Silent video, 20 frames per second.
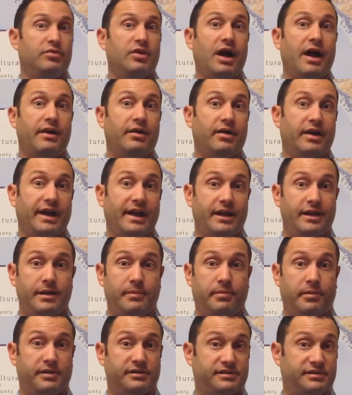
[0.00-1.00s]
you'd hire a
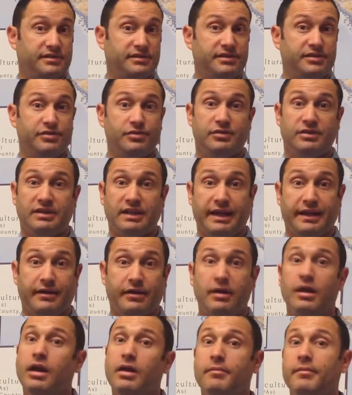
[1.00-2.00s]
handy person to do it
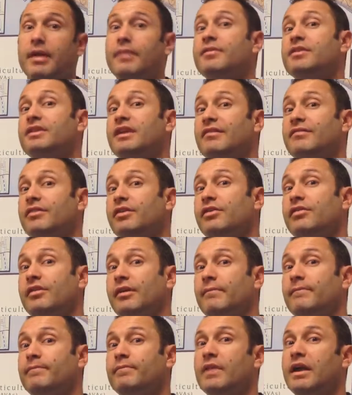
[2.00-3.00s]
later, maybe you never do
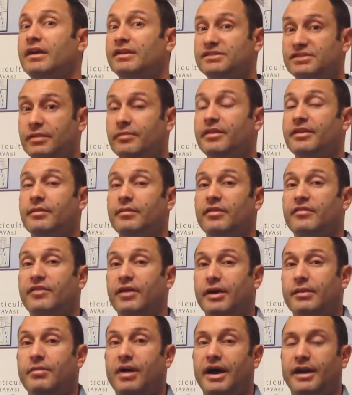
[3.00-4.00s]
them. Some of them are
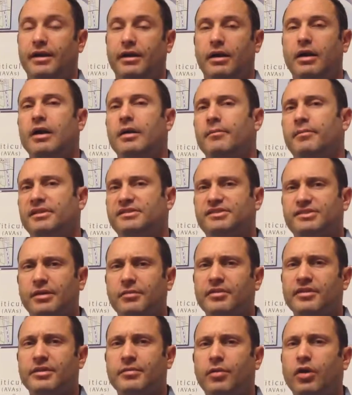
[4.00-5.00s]
very minor, but
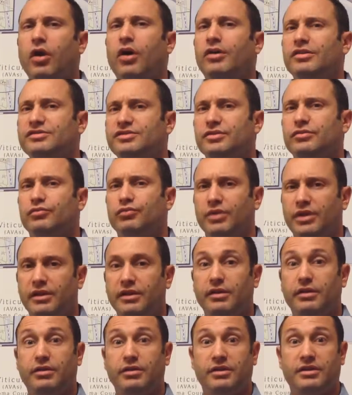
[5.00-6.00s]
some of them are also
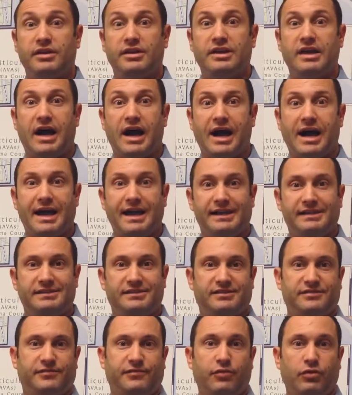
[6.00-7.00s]
really good
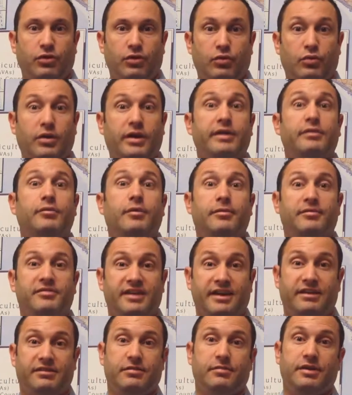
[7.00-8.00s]
guides for what it will
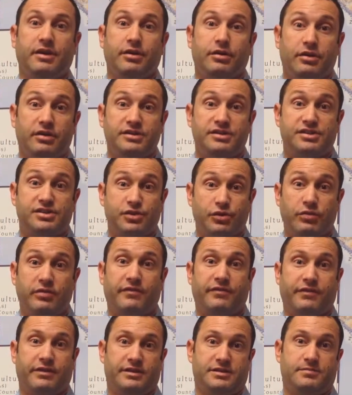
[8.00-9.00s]
take to be a good
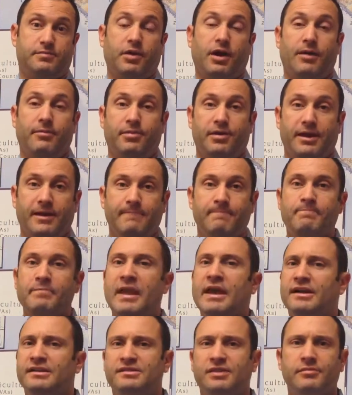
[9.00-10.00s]
steward for this property.
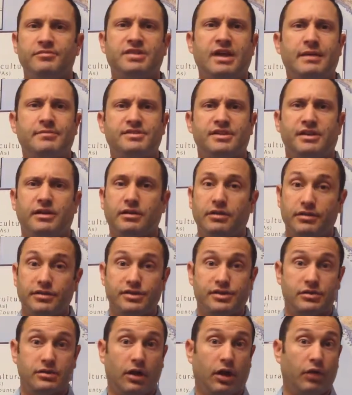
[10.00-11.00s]
Sometimes it
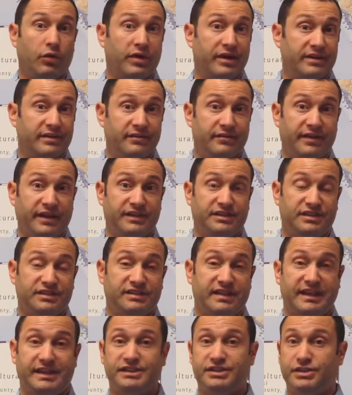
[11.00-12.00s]
includes lowering the
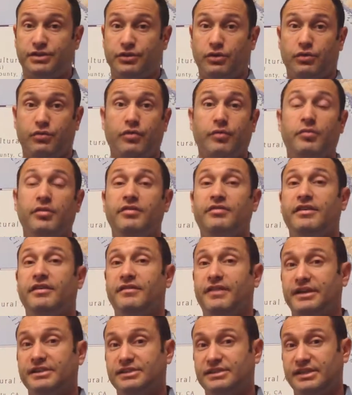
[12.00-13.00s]
vegetation or
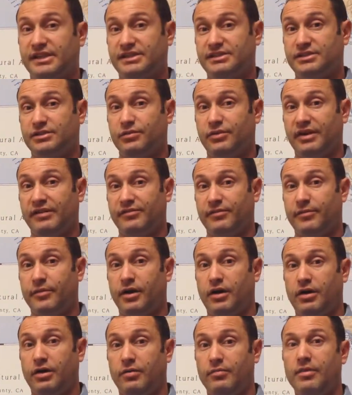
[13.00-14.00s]
removing vegetation away from
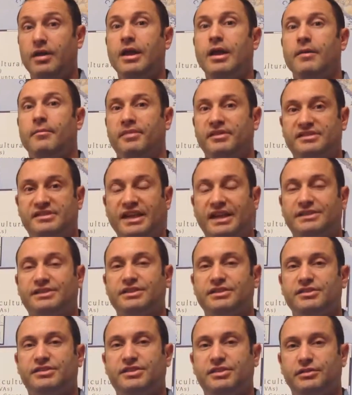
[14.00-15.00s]
the home, but
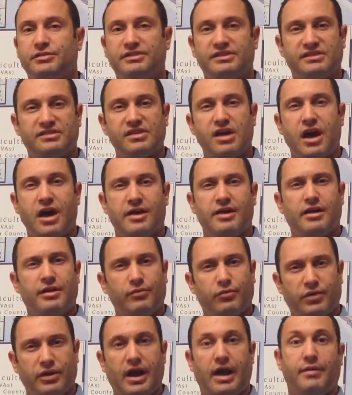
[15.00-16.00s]
Section 2 is not
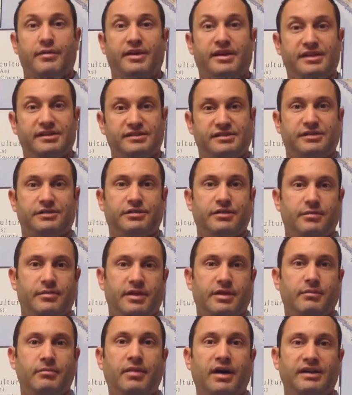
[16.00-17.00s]
what I would consider to
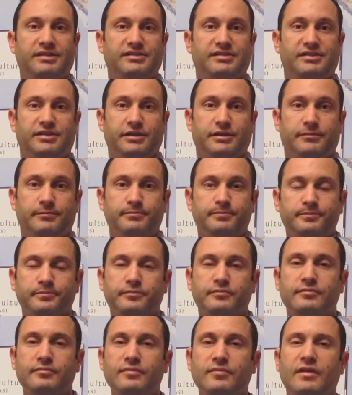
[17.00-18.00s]
be a must-do.
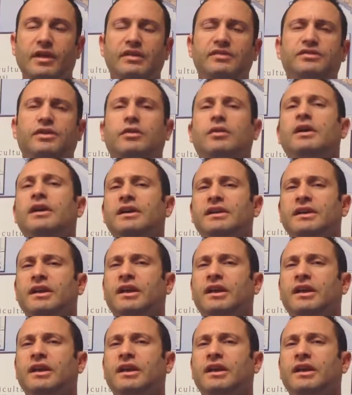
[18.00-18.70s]
So